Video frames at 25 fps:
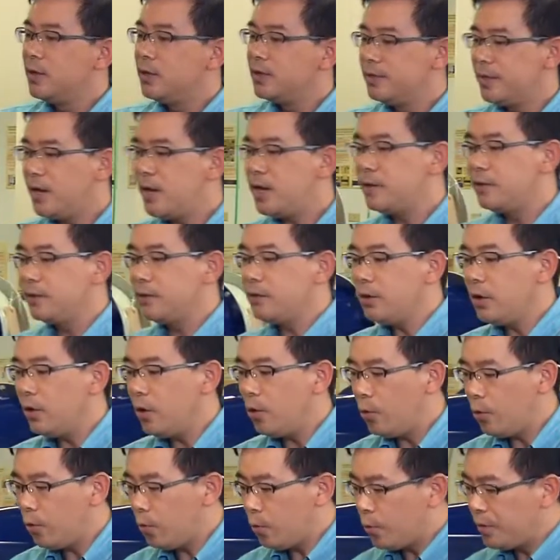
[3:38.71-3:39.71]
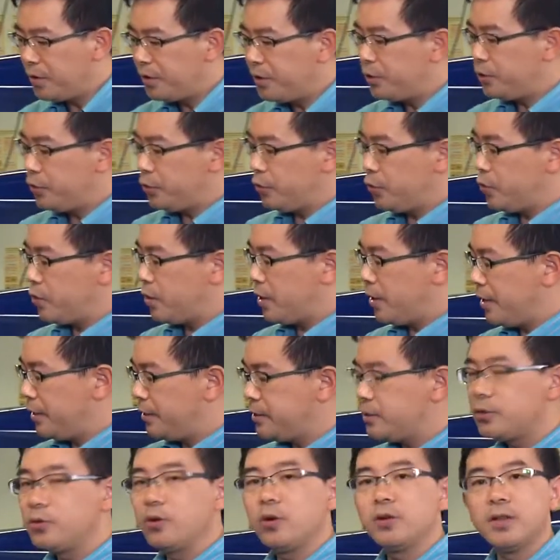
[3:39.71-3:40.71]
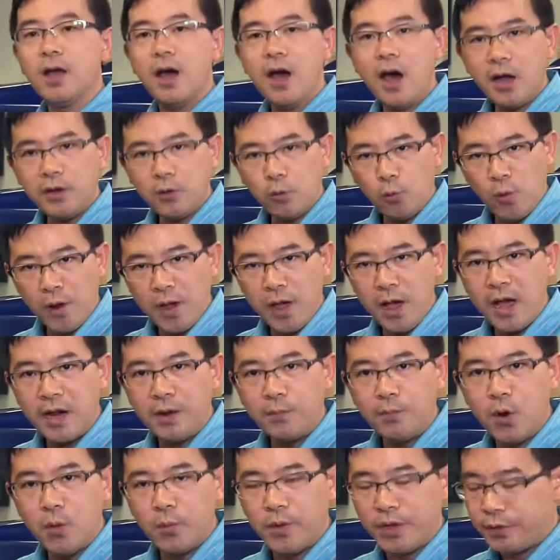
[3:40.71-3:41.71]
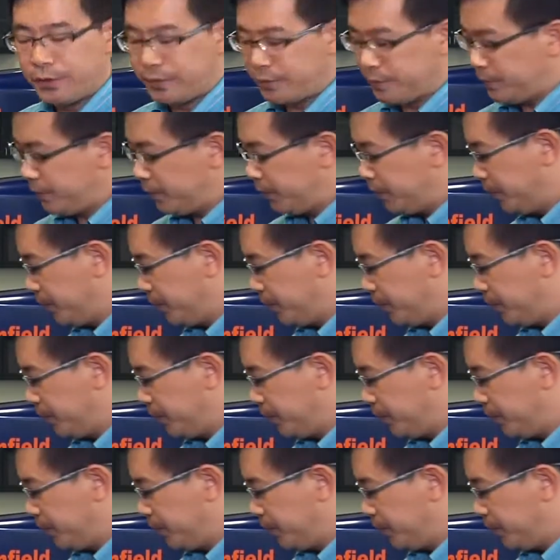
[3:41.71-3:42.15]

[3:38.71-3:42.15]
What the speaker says: Then we need to install the hardware anemometer.